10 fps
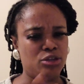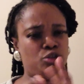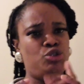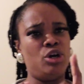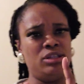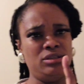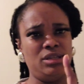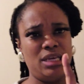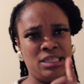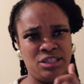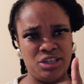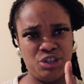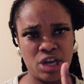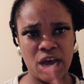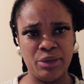John is a
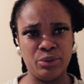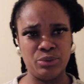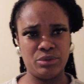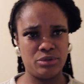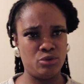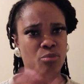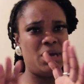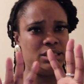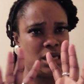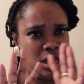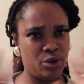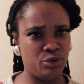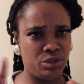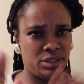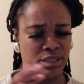child, no matter how
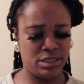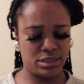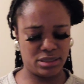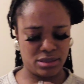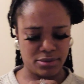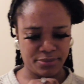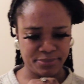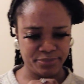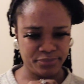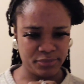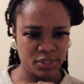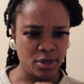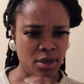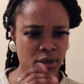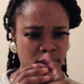you see it.
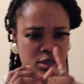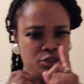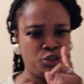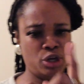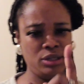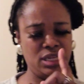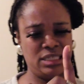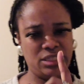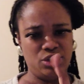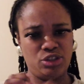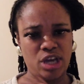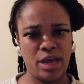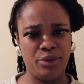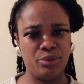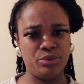John is a
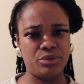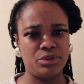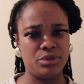child.